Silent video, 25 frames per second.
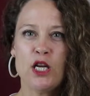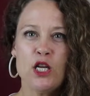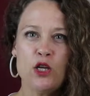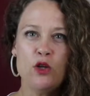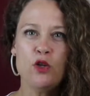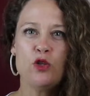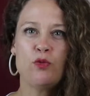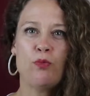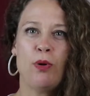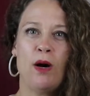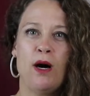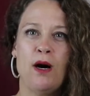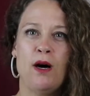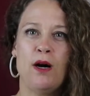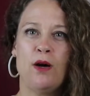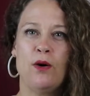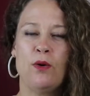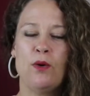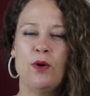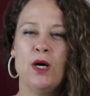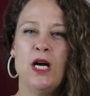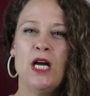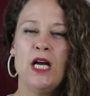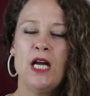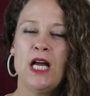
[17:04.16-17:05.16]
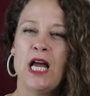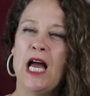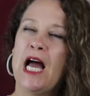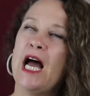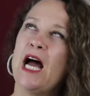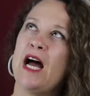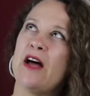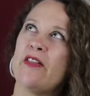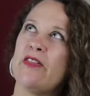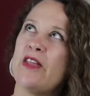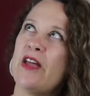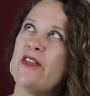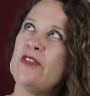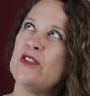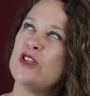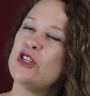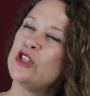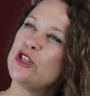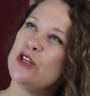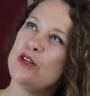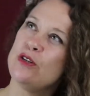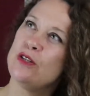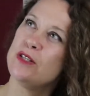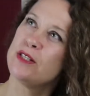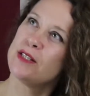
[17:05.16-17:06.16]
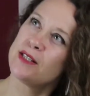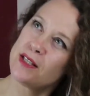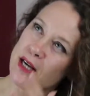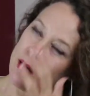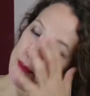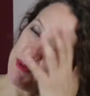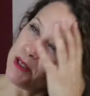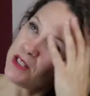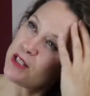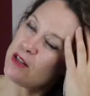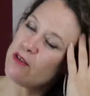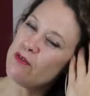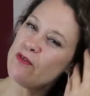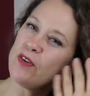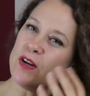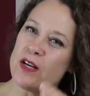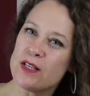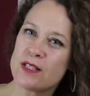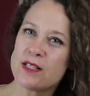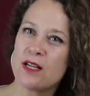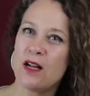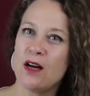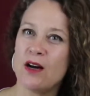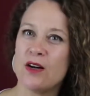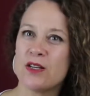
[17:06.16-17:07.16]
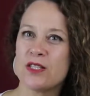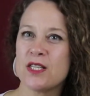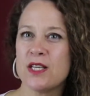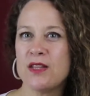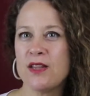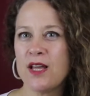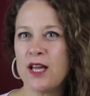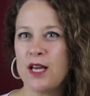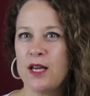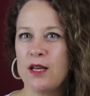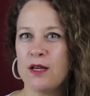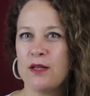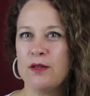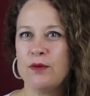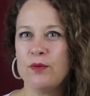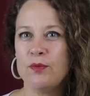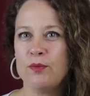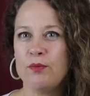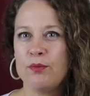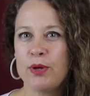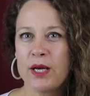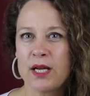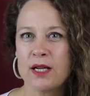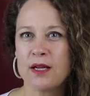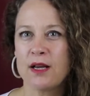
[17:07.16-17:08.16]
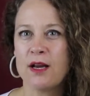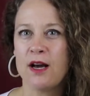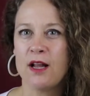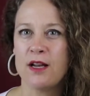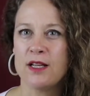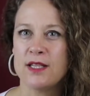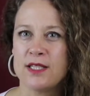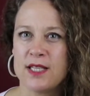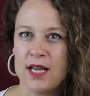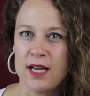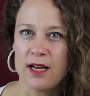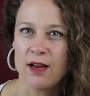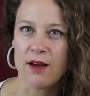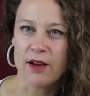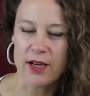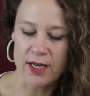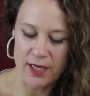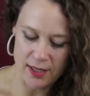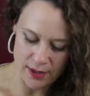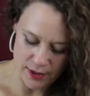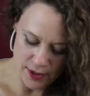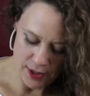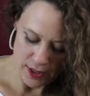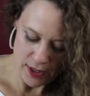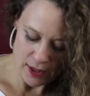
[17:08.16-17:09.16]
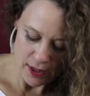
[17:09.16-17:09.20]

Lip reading: a huge pile, and then the students come into the first class and they can pick the colours they like.